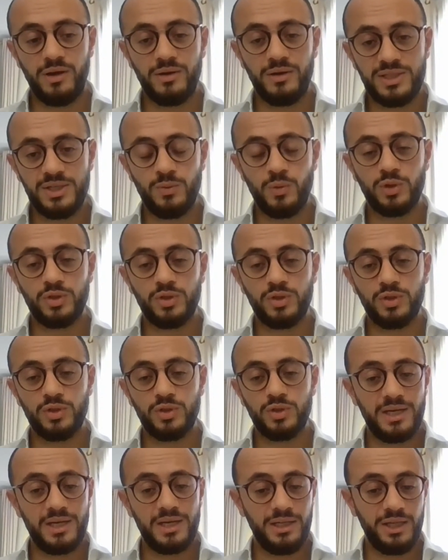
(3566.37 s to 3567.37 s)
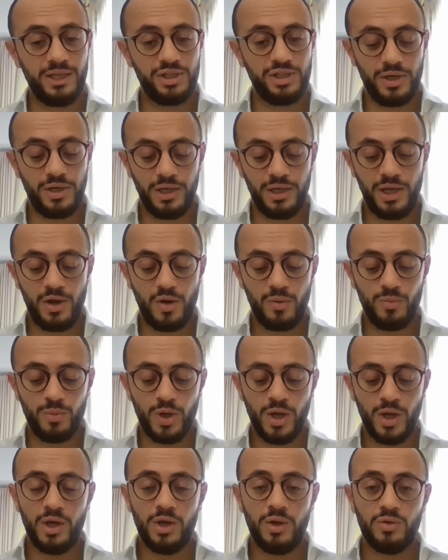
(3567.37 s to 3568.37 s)
seawater desalination in
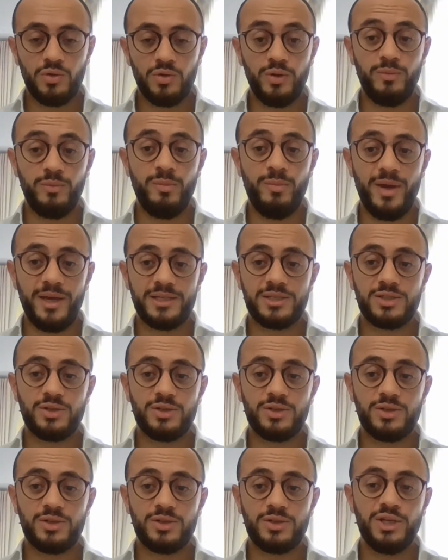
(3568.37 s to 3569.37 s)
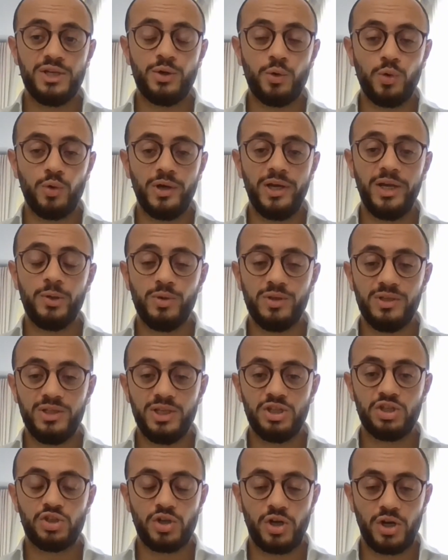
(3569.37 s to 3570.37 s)
NEOM will be based on zero liquid
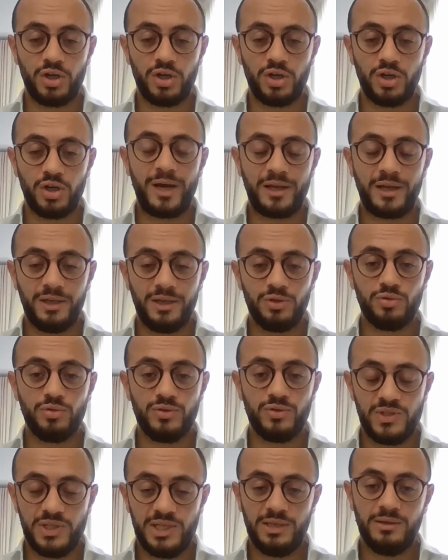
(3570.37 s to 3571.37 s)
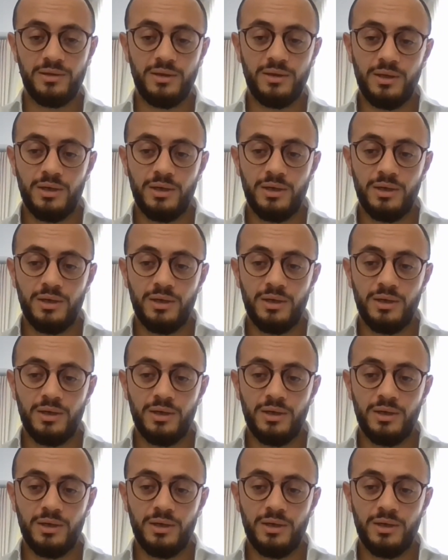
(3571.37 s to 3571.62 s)
discharge back into the sea.